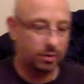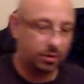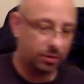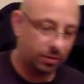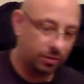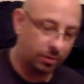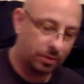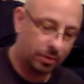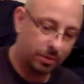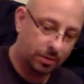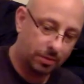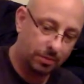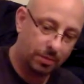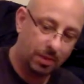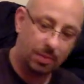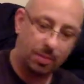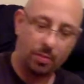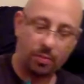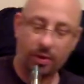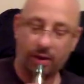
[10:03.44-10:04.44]
juice,
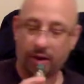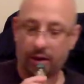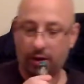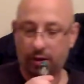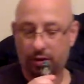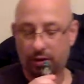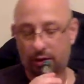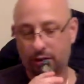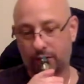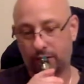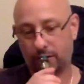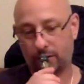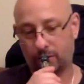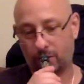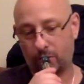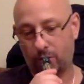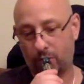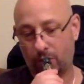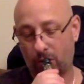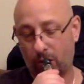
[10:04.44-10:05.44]
maybe bring it into the
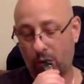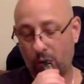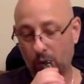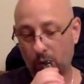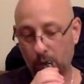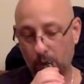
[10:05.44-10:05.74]
coil.